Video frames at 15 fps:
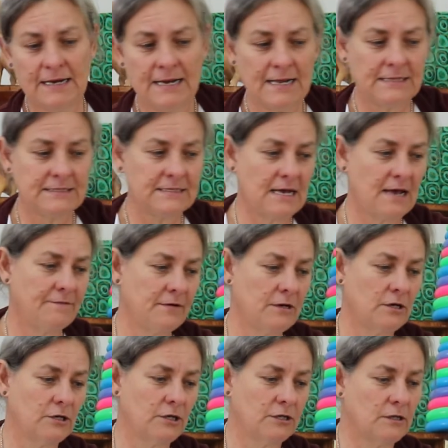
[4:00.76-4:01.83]
let's have a
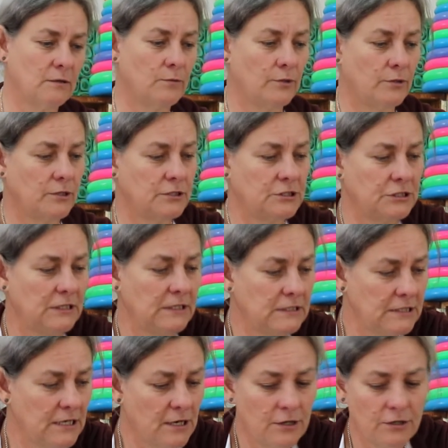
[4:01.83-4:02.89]
look at the
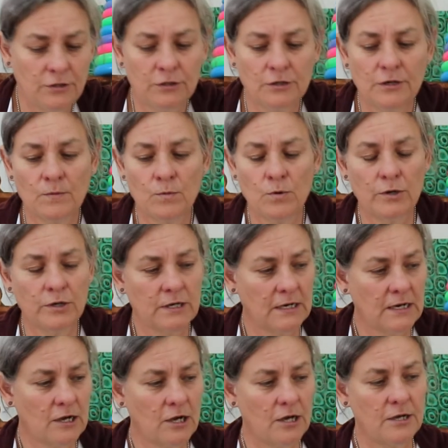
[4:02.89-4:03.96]
worksheet. You can work
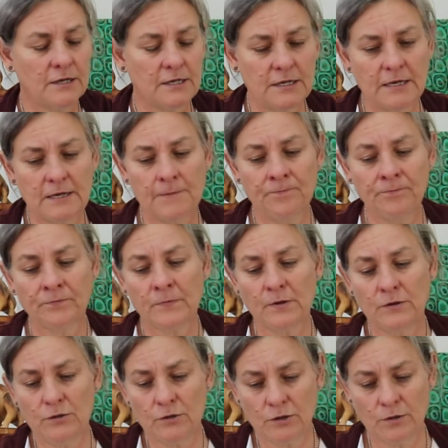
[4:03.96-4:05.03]
in Koki,
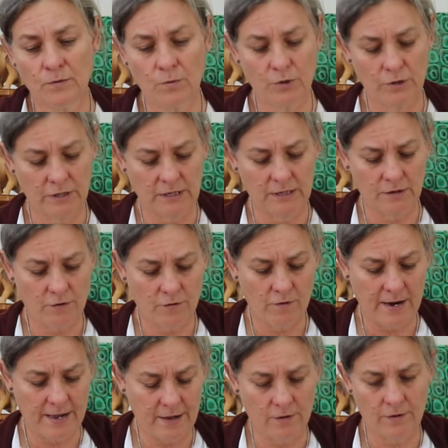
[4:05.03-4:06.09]
you can work in
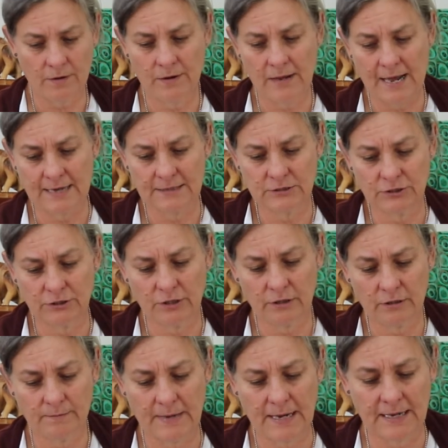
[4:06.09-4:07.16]
crayon, I do
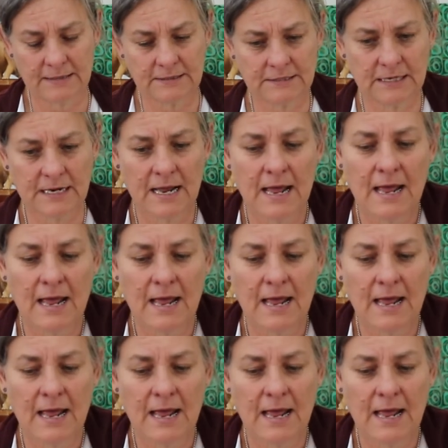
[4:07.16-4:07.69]
not mind.